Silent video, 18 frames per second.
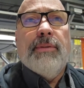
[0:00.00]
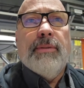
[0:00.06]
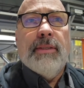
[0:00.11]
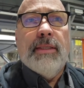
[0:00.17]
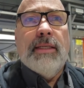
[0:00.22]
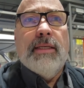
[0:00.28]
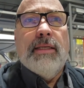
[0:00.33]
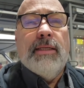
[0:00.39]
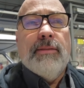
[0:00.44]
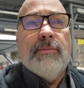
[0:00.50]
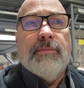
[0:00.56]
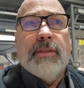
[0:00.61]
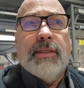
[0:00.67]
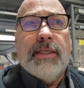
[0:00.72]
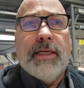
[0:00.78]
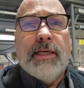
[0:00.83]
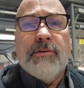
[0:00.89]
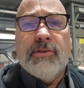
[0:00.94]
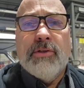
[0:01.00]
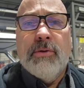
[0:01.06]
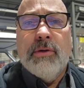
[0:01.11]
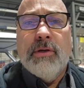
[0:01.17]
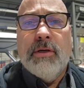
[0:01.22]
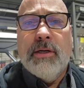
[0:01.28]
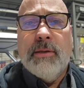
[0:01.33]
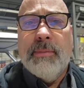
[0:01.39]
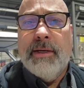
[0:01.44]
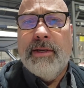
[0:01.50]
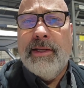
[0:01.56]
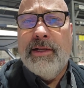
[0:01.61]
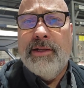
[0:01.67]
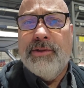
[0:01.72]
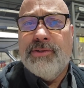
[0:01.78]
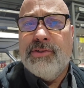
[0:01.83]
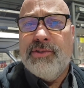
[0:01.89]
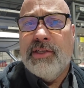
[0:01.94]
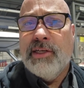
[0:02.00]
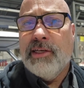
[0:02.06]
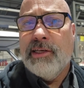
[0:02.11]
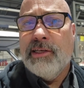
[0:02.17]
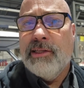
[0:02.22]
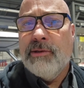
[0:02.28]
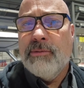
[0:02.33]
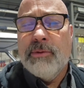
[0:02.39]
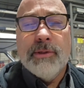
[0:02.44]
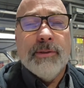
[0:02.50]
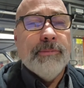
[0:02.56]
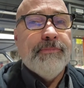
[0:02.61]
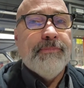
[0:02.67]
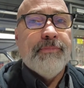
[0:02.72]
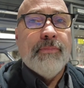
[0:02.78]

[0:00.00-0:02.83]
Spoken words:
I think I was going on about how stinky they were.